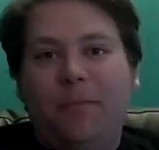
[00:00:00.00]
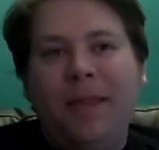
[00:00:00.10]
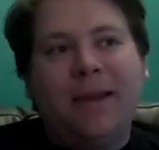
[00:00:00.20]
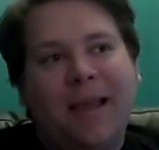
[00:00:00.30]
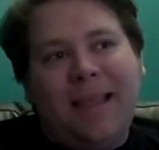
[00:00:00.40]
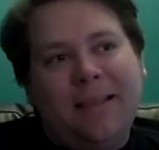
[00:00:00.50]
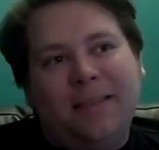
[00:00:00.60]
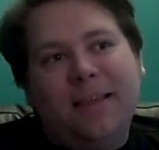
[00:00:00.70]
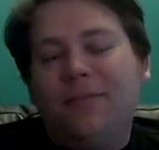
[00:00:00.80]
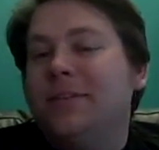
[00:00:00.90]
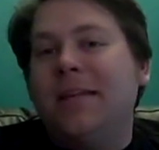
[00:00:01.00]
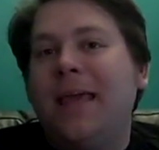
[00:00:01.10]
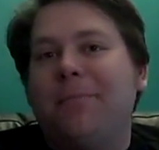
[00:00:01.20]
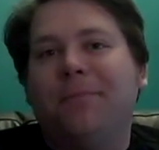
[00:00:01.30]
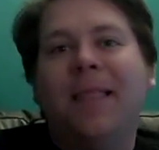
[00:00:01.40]
Man, I can't think of his
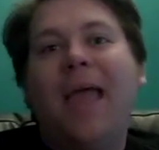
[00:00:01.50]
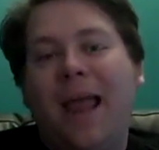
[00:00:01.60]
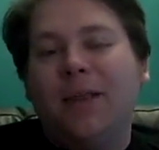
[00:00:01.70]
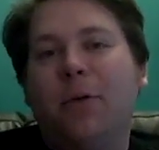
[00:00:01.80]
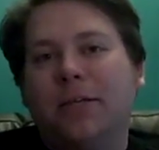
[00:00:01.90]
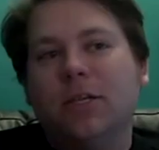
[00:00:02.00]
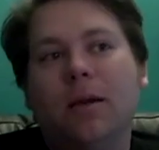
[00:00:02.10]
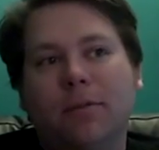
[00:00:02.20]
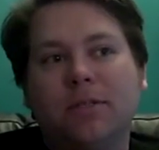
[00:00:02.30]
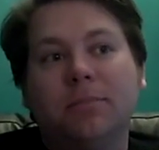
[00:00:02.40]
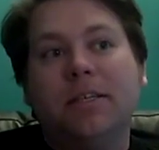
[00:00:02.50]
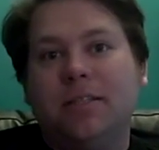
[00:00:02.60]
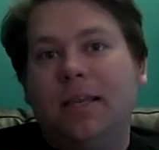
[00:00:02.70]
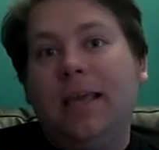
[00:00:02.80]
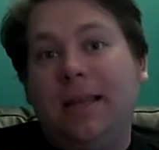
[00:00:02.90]
name. Anyways, but somebody
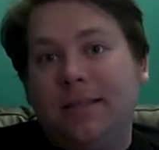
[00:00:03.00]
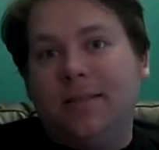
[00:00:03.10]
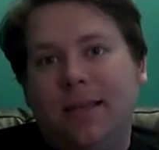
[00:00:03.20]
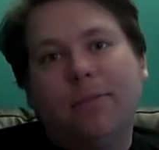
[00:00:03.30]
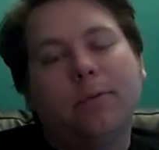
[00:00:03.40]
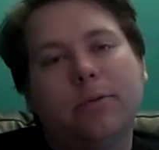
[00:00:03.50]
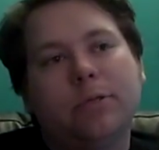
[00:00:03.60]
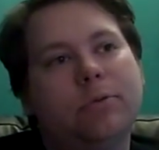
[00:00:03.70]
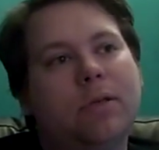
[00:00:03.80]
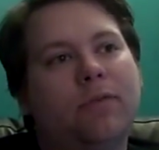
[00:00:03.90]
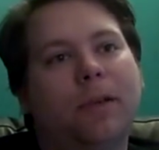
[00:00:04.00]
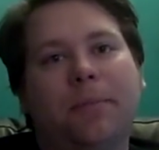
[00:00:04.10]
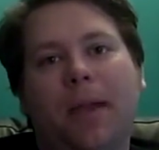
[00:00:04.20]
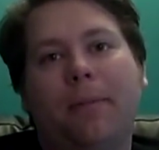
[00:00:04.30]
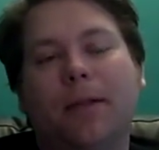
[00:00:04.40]
sitting at his table was using
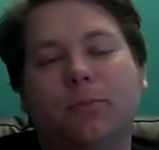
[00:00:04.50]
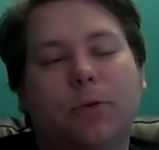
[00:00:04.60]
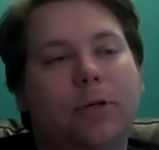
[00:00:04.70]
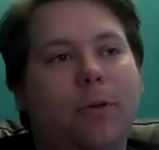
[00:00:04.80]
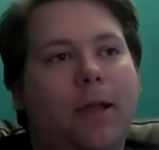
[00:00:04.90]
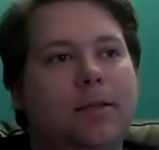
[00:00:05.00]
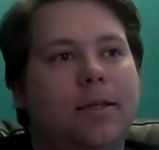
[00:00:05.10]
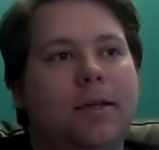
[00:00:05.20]
flip cam. That's pretty crazy.